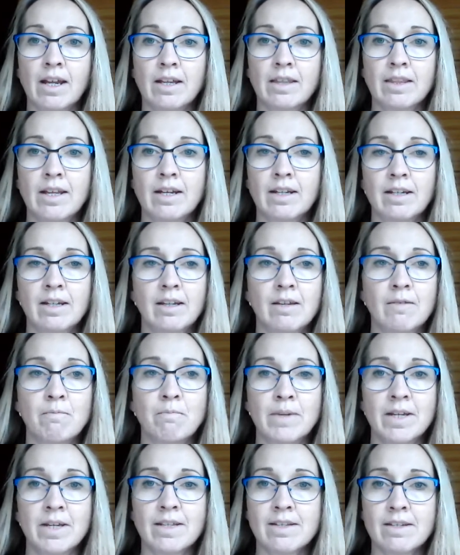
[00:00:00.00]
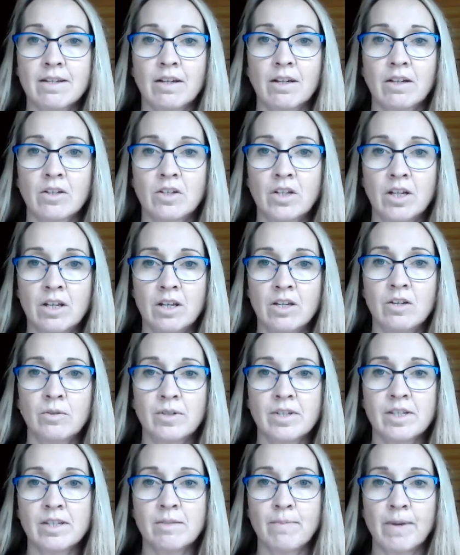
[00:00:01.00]
and then it emits a
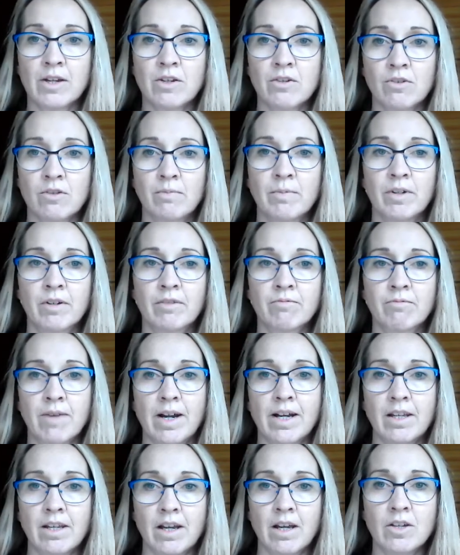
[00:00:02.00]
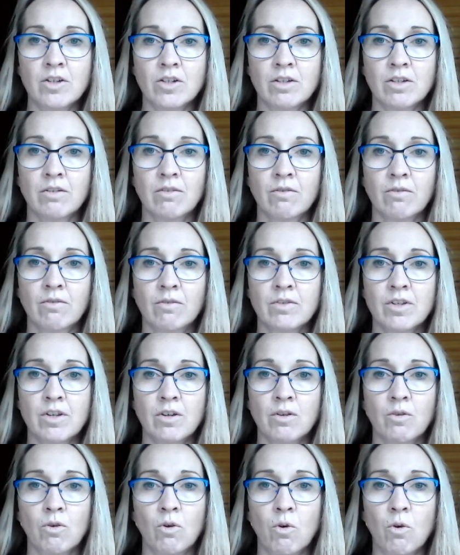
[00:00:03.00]
continuous spectrum of radiation.
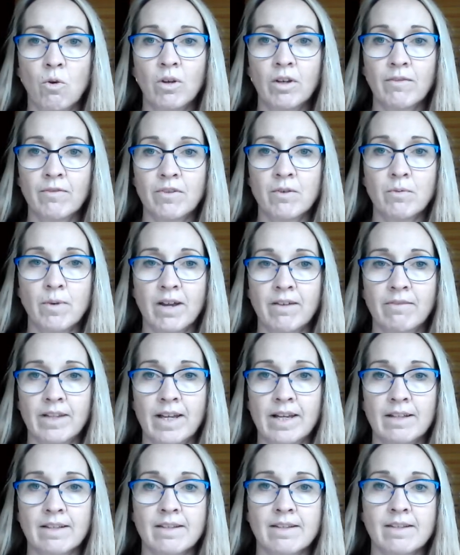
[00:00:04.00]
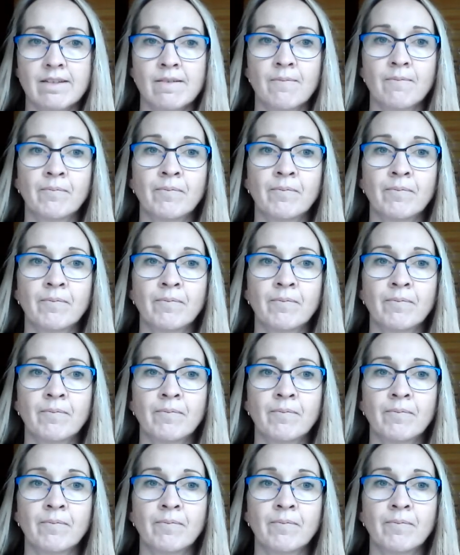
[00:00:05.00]
So all of the wavelengths.